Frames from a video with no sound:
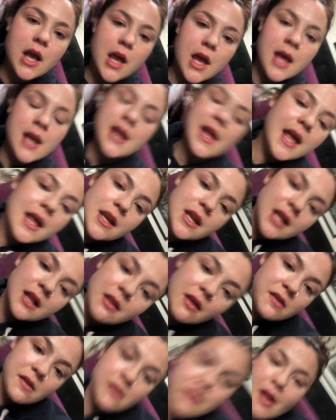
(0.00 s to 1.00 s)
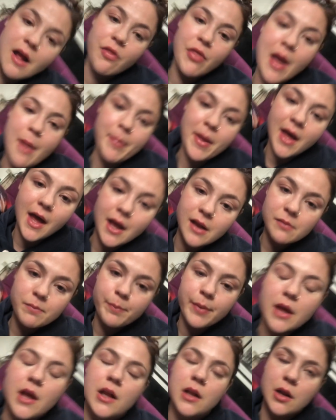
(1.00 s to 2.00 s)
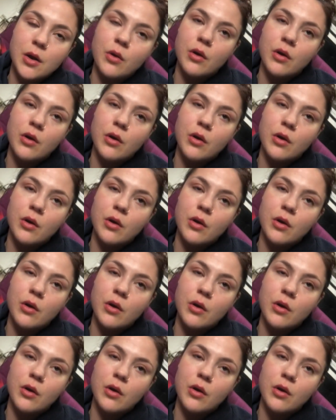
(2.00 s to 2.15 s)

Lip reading: And again, it doesn't sound that bad, but